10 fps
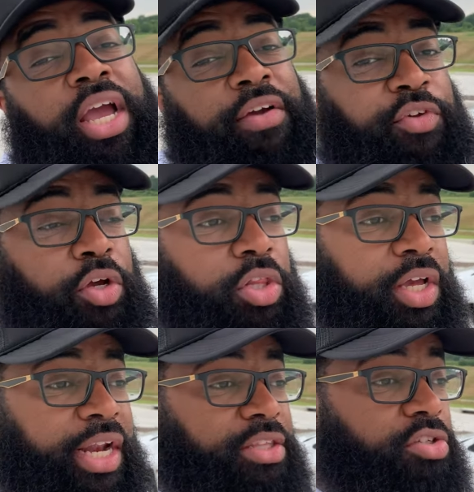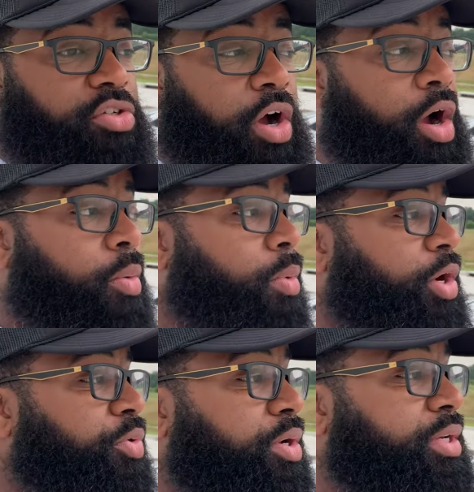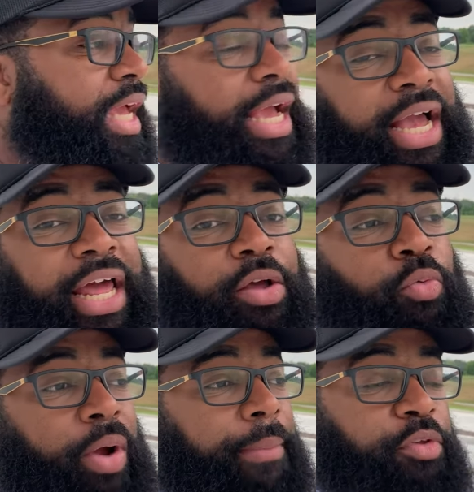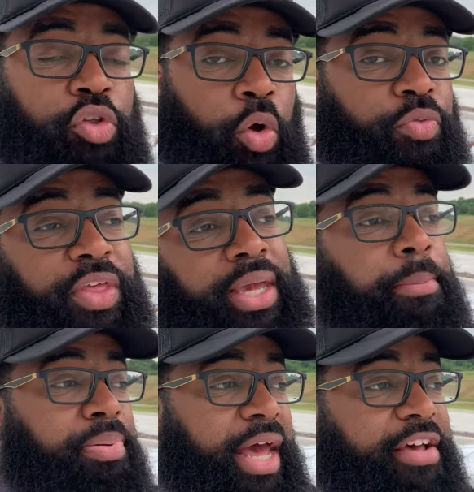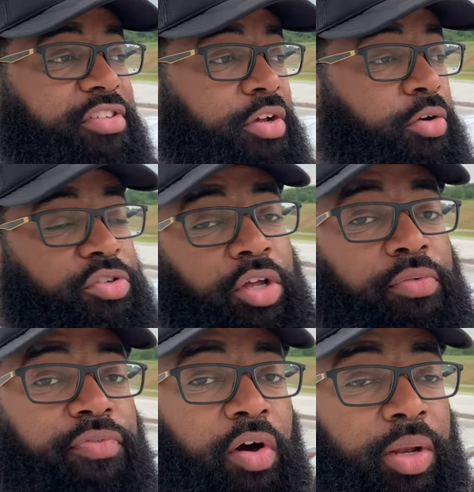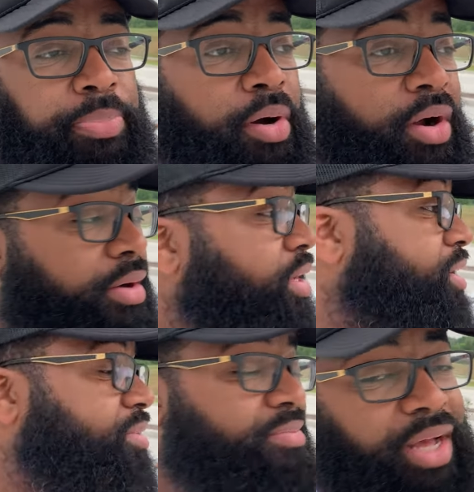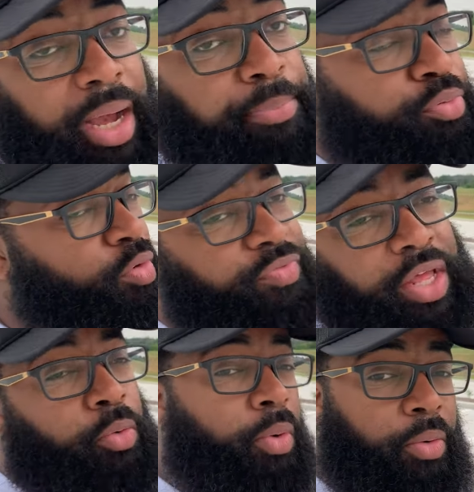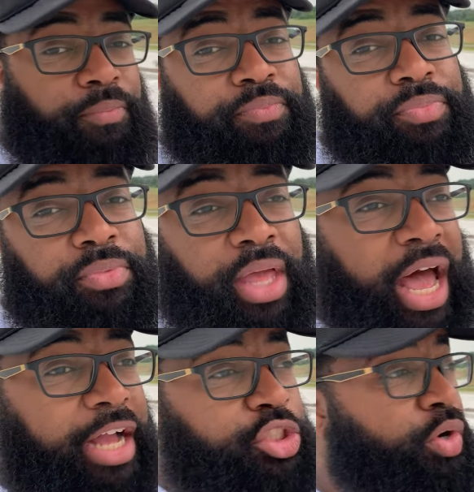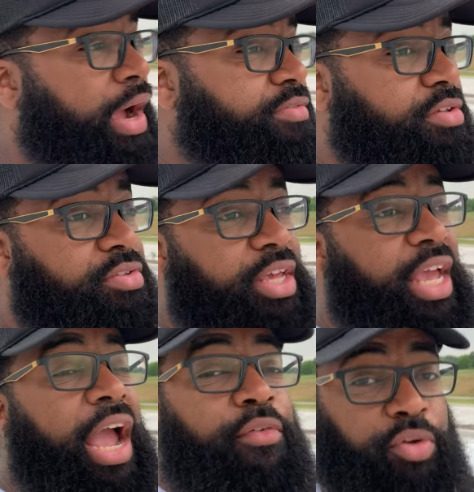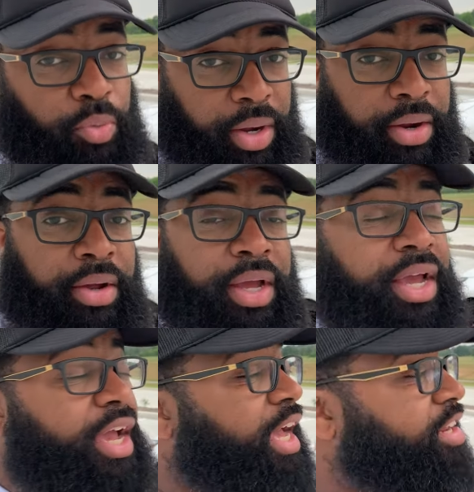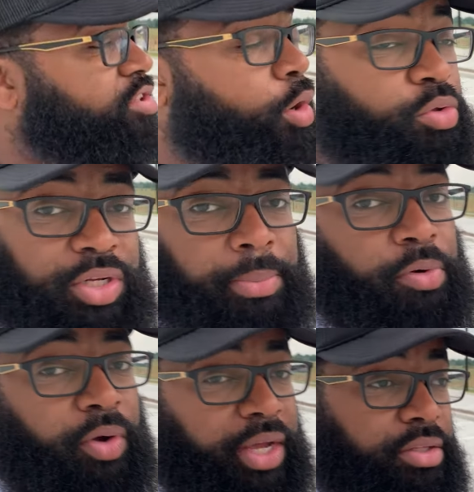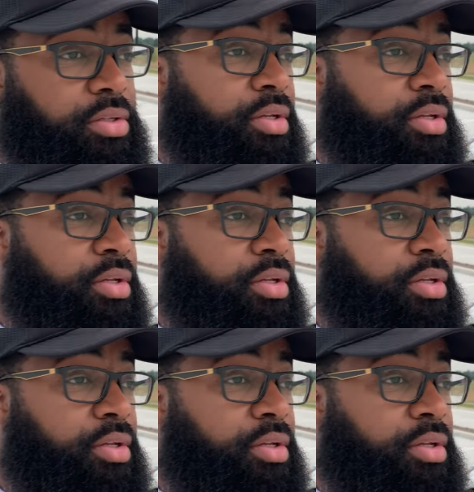If you're looking at this car and wondering, dang, I gotta wrap this whole thing in plastic or it's gonna fall apart, I'm proof that it won't. I drive this thing everywhere and it's holding up great.